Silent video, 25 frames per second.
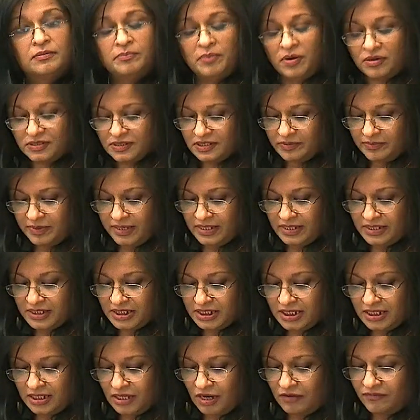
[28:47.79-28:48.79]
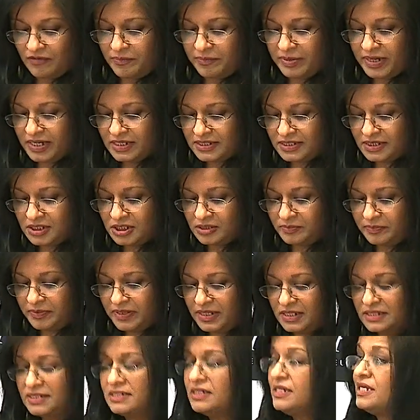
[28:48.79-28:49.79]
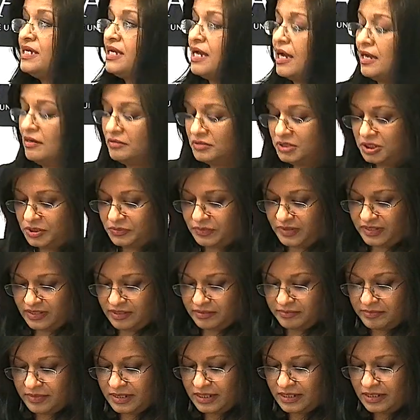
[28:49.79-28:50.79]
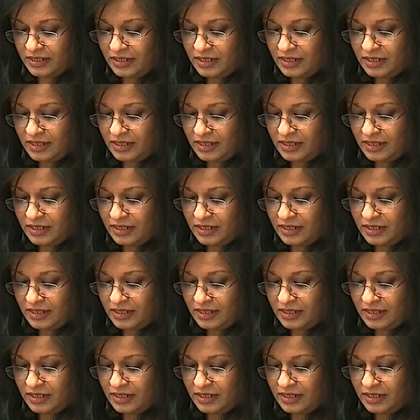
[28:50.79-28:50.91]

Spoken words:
possibility of a person-to-person encounter with him,